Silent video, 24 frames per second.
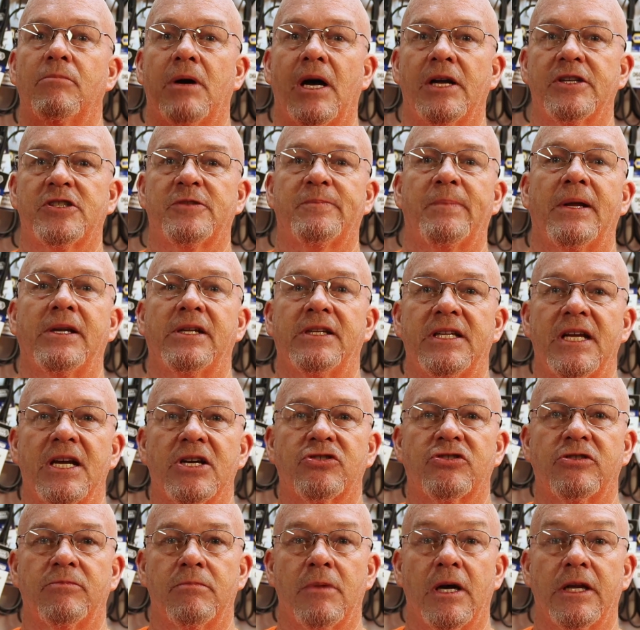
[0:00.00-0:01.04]
mind spending the
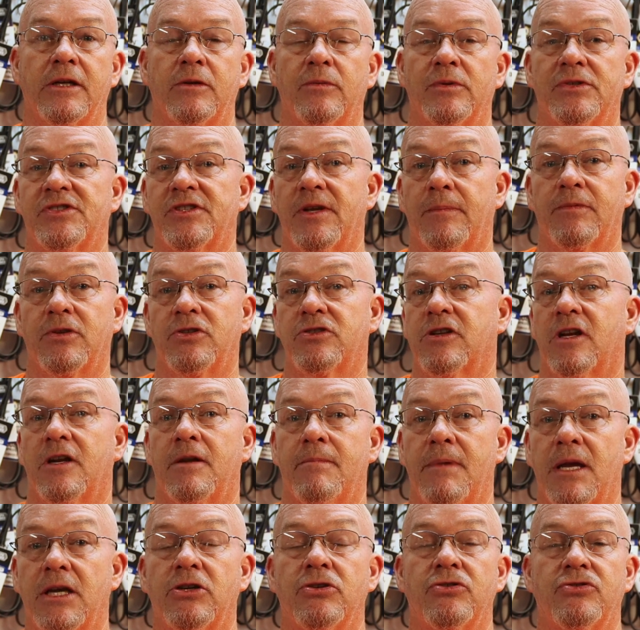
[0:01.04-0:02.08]
extra money when something's going to
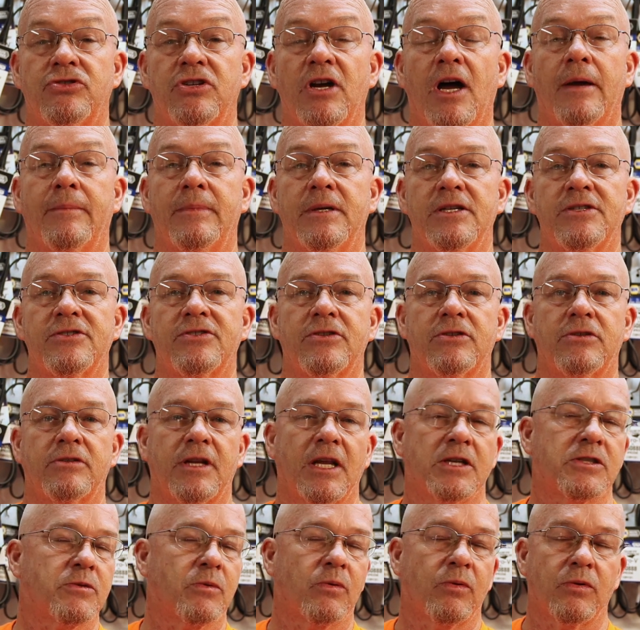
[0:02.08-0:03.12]
make your job easier
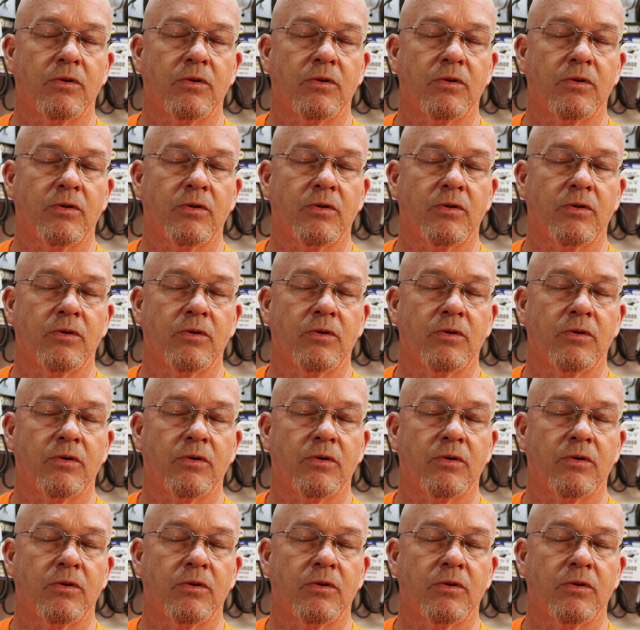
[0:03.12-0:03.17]
that's what